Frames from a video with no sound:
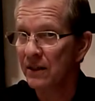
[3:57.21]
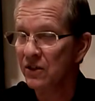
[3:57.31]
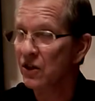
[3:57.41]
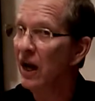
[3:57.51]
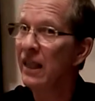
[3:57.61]

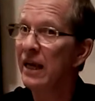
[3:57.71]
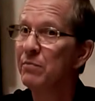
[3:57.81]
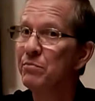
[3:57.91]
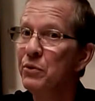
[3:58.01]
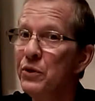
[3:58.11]
It's not
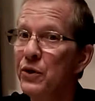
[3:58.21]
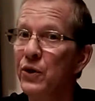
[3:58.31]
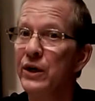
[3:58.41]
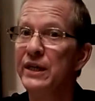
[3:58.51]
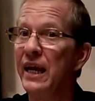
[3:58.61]
like
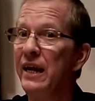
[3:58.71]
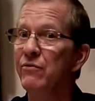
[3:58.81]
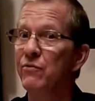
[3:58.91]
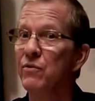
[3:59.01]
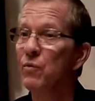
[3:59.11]
Buddhahood
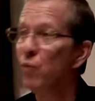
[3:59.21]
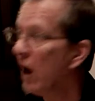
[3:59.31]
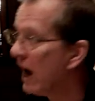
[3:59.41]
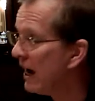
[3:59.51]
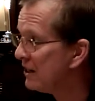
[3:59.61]
gave
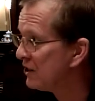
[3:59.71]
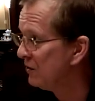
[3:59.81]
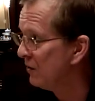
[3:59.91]
rise